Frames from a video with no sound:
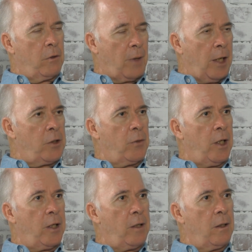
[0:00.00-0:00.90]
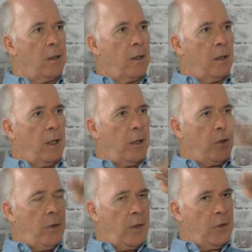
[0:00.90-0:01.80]
graduate it,
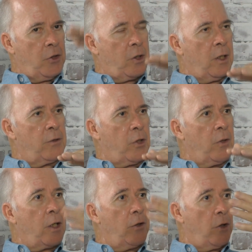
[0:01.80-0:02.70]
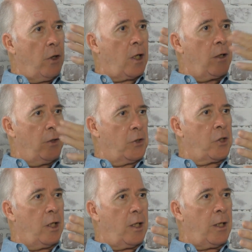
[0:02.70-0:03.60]
and you have this so it can darken the
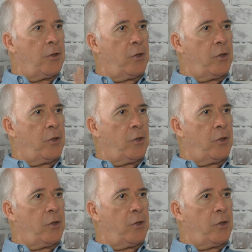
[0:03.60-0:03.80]
sky,